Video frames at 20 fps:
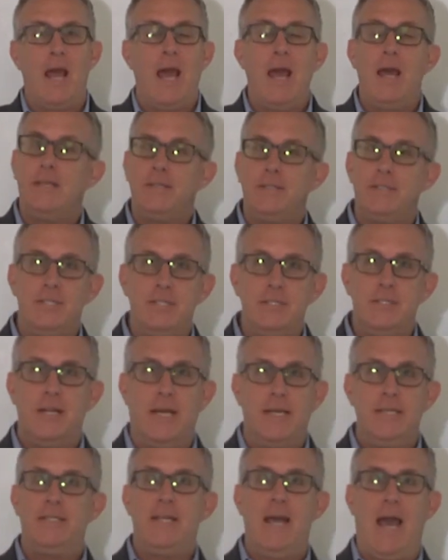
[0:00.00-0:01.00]
and it's just
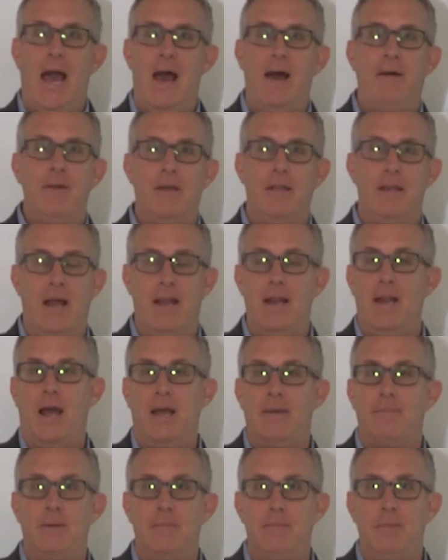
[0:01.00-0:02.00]
nice to have it at an
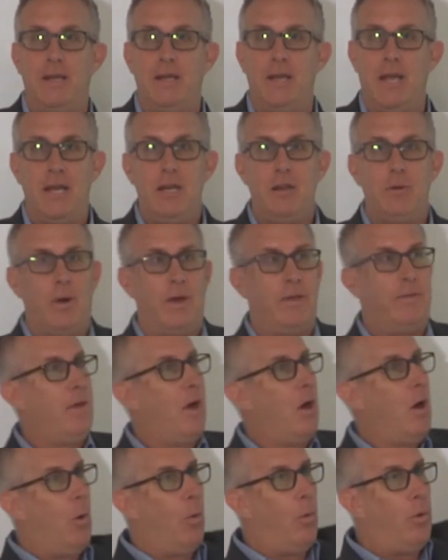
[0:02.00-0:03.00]
IEP meeting anyways,
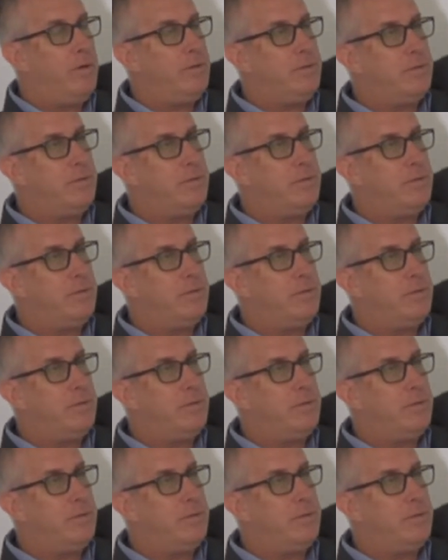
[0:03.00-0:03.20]
what are